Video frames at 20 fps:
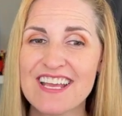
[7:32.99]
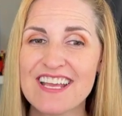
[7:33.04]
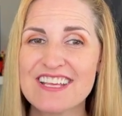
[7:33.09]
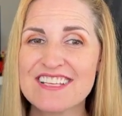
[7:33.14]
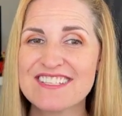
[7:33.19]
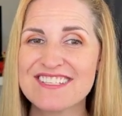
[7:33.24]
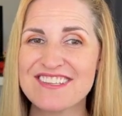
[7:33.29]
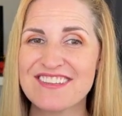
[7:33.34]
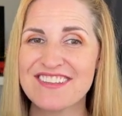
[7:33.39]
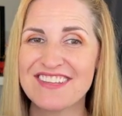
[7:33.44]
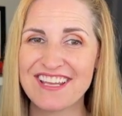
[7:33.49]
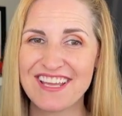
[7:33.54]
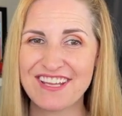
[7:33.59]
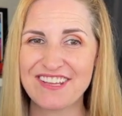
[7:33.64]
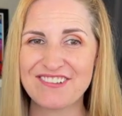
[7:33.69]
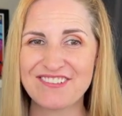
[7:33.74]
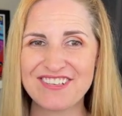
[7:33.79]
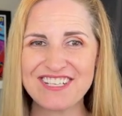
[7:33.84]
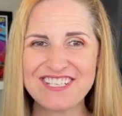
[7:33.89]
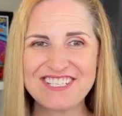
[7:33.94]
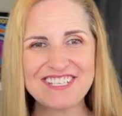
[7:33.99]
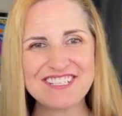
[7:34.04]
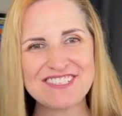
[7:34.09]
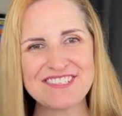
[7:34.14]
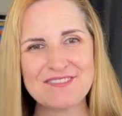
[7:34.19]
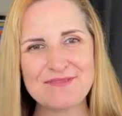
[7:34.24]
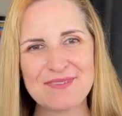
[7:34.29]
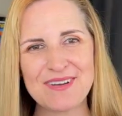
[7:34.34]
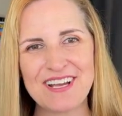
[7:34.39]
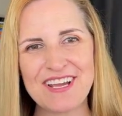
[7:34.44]
so that I can reach
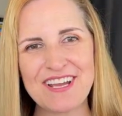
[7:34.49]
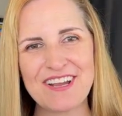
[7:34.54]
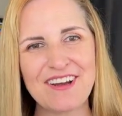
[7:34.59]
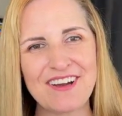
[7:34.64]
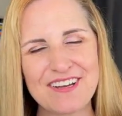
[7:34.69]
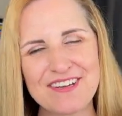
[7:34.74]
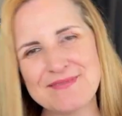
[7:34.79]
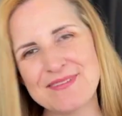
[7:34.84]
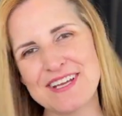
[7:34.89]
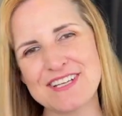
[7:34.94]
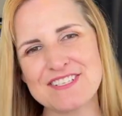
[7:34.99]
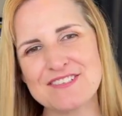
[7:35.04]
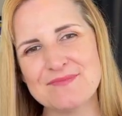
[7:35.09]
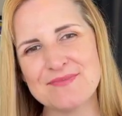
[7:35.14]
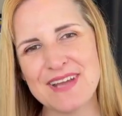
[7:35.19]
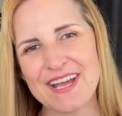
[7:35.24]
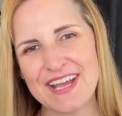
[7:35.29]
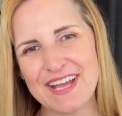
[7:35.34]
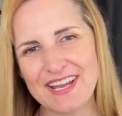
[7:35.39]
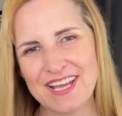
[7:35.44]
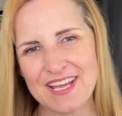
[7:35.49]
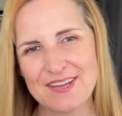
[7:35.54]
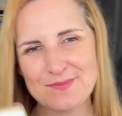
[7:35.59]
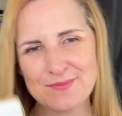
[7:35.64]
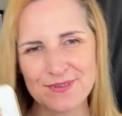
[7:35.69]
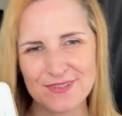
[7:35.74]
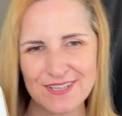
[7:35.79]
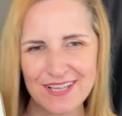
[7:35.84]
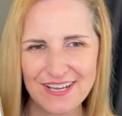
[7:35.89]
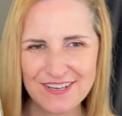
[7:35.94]
into my Haunted Mansion bag and
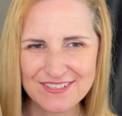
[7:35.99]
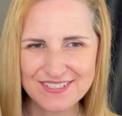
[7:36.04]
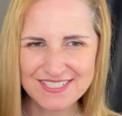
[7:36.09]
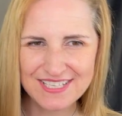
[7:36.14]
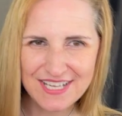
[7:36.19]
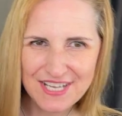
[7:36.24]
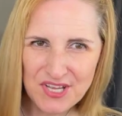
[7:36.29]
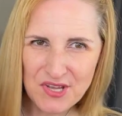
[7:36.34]
pull out